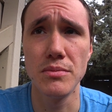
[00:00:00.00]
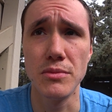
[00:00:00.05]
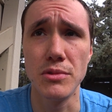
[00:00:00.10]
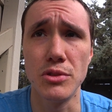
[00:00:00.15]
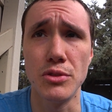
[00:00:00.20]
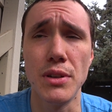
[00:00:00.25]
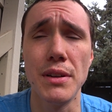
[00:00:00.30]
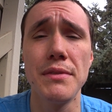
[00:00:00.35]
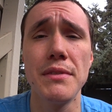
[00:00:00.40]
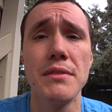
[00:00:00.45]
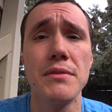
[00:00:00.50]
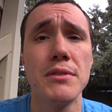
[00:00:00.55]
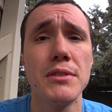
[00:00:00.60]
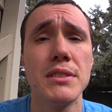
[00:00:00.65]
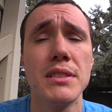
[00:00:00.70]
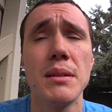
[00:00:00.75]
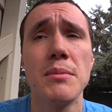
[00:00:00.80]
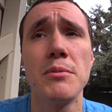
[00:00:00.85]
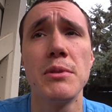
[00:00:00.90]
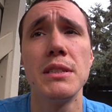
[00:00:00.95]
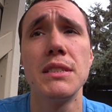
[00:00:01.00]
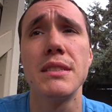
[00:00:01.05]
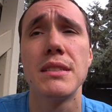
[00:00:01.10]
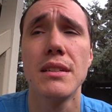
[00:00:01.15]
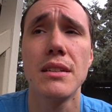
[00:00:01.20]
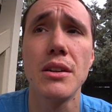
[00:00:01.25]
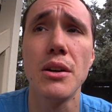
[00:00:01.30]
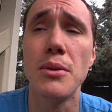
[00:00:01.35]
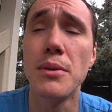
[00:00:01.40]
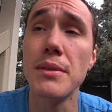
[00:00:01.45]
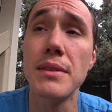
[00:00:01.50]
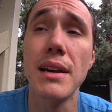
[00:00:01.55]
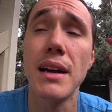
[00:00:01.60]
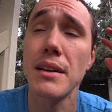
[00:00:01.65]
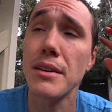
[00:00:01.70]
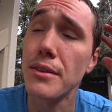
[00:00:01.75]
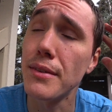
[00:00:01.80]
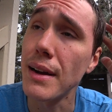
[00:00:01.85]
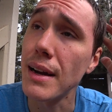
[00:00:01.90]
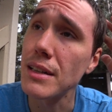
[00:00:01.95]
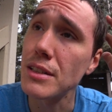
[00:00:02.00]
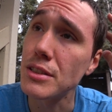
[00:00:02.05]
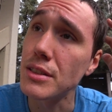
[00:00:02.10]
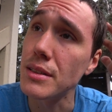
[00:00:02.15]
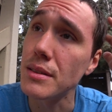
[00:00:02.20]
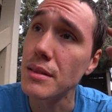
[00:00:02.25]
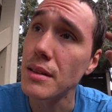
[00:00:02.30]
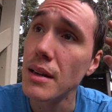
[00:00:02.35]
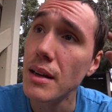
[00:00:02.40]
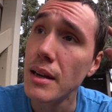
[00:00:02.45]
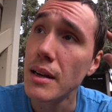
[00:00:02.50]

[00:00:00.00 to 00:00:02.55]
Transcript: driven for some reason to go in that direction.